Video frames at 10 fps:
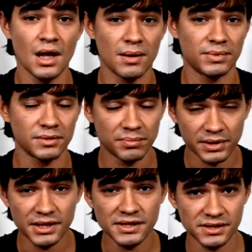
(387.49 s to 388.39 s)
But
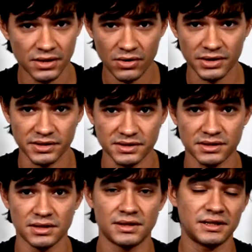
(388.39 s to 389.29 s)
please
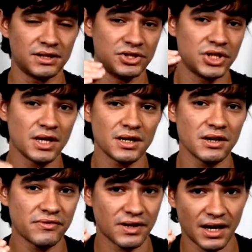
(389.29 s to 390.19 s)
notice that the
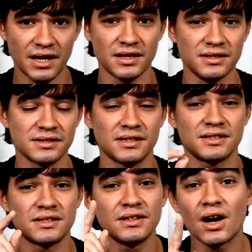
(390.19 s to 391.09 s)
genitive case
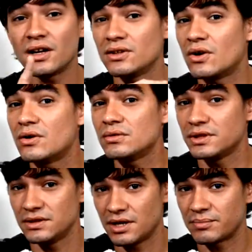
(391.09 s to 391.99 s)
is not
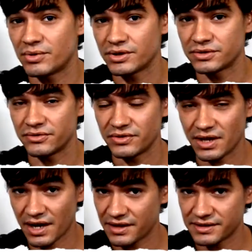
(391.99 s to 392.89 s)
only the apostrophe
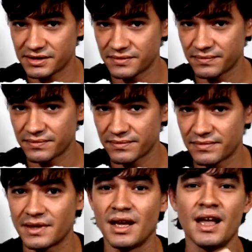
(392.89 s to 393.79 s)
s.
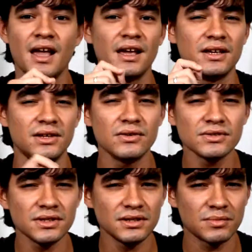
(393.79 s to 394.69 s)

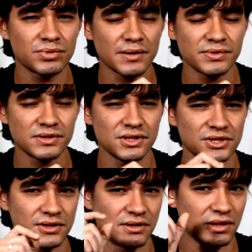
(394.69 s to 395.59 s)
Using the
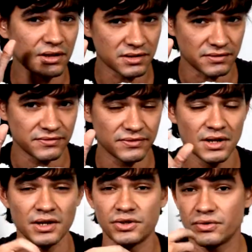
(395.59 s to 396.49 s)
preposition of
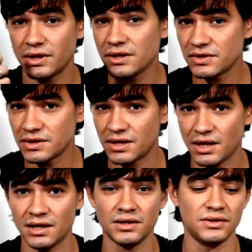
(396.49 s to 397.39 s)
to
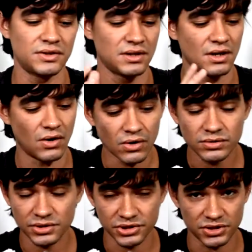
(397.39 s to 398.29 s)
indicate
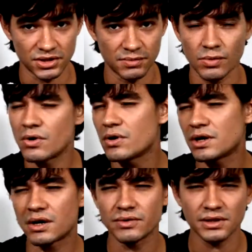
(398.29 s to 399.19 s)
ownership or
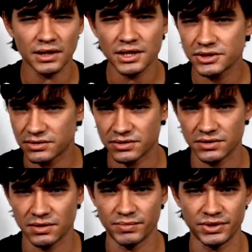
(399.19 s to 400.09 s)
a
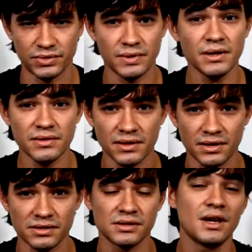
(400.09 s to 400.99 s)
relationship between
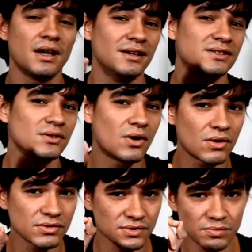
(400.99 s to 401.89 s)
things is
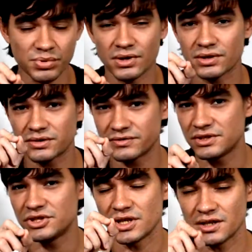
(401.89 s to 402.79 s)
also part of the
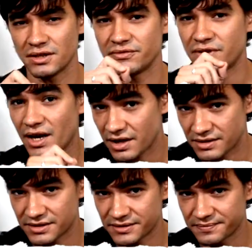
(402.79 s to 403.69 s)
genitive
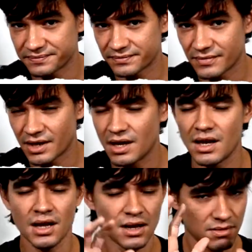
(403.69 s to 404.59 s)
case.
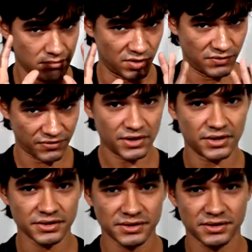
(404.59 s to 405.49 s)
But
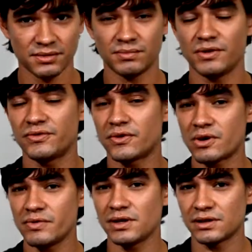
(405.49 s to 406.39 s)
first,
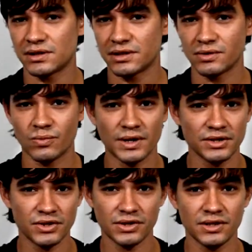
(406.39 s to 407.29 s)
before we learn when
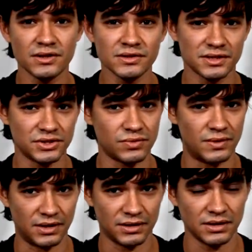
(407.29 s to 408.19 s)
to use each
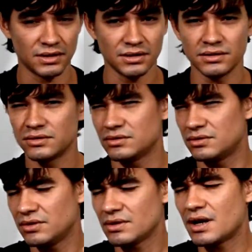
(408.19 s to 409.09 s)
one,
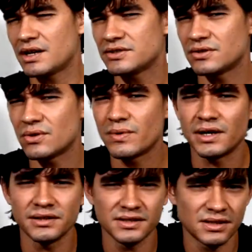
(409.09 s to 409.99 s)
do you guys know
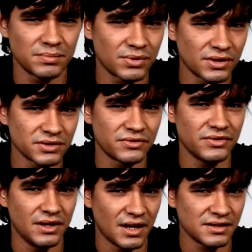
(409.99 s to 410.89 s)
where this
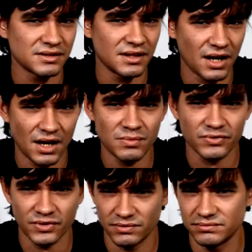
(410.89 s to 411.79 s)
apostrophe s came
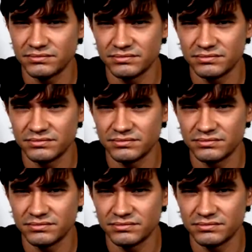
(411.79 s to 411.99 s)
from?